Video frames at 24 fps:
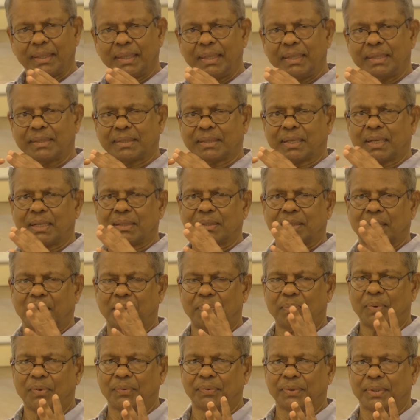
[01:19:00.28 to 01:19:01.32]
these are
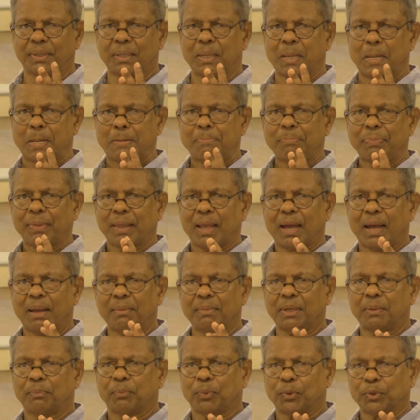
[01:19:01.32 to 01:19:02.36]
some of the,
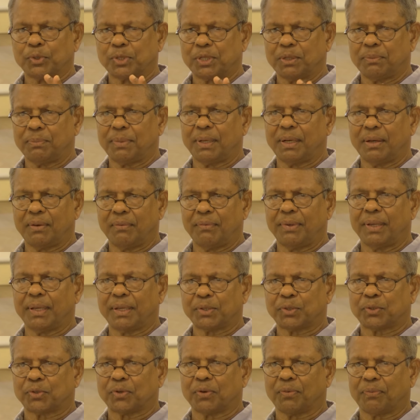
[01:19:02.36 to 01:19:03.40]
possible
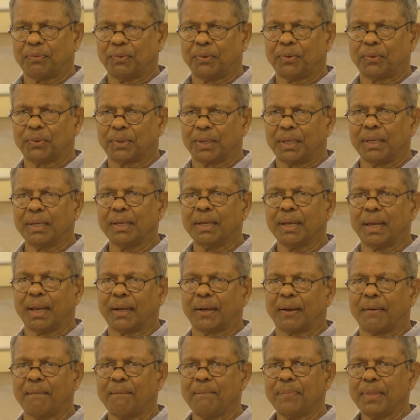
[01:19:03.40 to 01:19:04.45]
ways of looking at
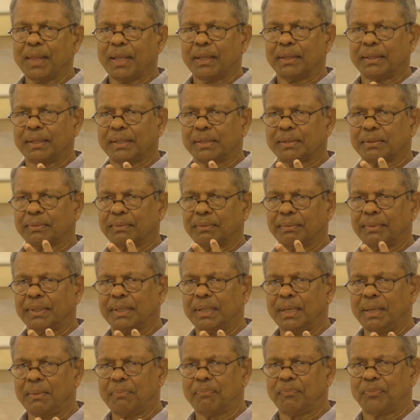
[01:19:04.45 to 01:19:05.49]
this
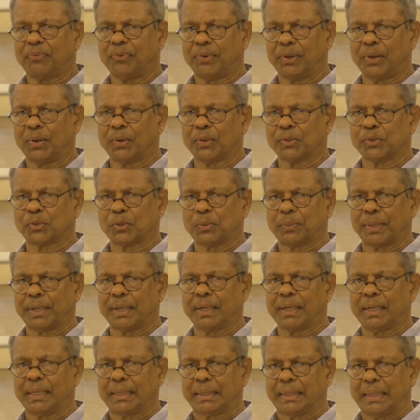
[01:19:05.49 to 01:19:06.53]
deep
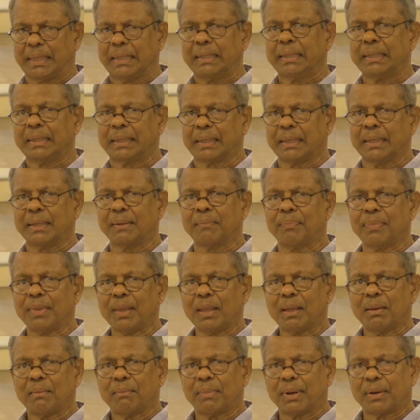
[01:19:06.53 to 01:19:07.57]
philosophical thinking.
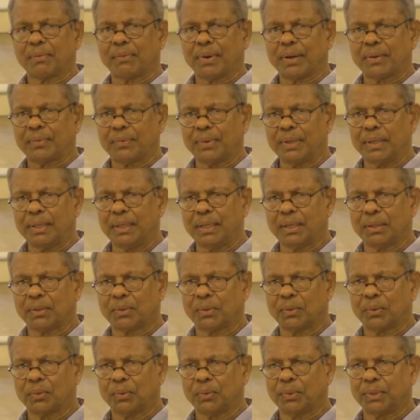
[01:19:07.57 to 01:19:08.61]
But what we need to
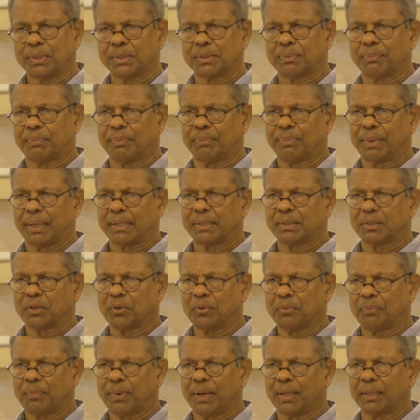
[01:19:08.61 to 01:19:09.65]
do is,
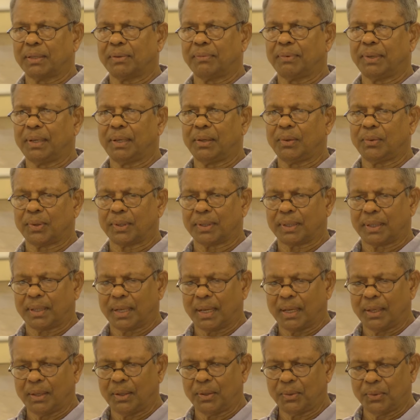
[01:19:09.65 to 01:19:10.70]
Paticamuppada will not
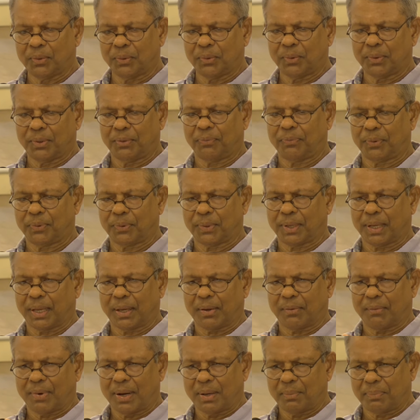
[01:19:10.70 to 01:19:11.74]
tell you, if you
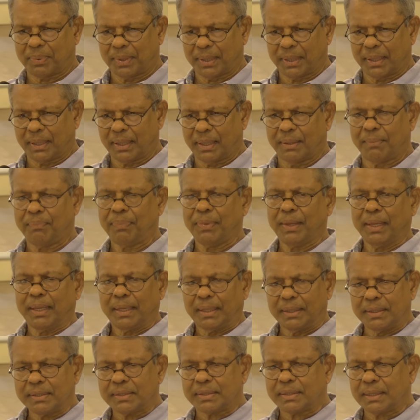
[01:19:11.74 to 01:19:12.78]
take one particular
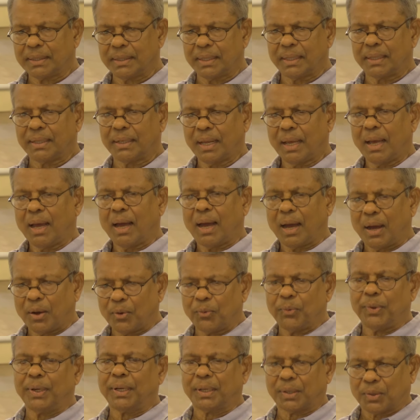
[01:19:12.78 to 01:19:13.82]
incident,
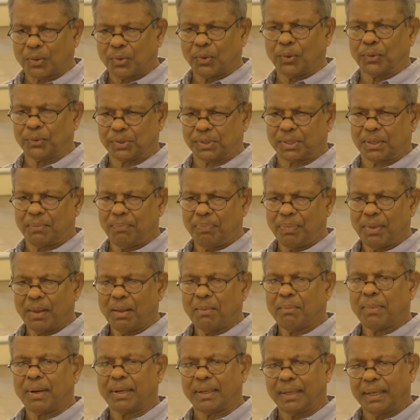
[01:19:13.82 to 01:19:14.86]
how it caused,
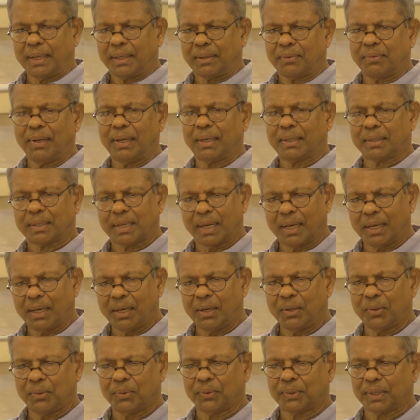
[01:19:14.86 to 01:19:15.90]
but it will tell
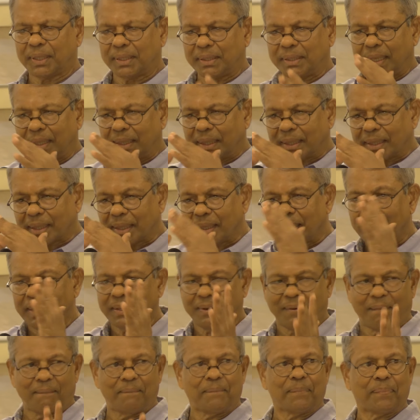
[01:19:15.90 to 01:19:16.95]
you the general
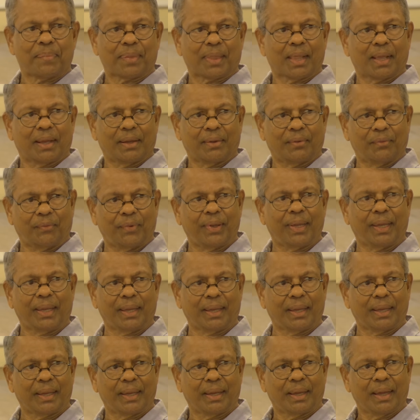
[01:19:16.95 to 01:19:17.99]

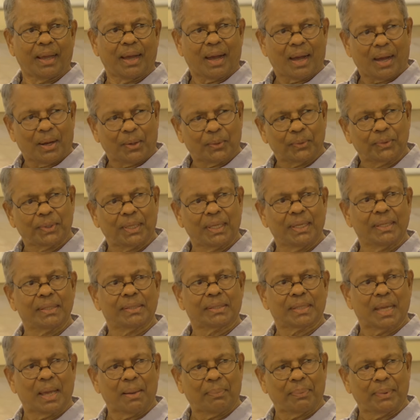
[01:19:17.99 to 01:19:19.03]
way how things
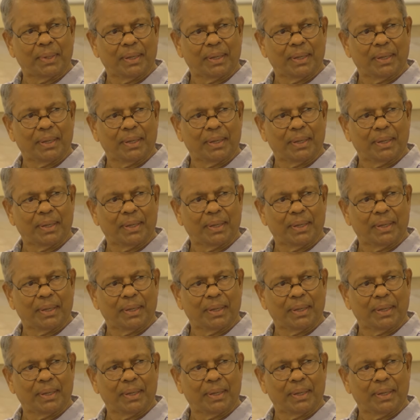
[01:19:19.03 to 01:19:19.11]
happen.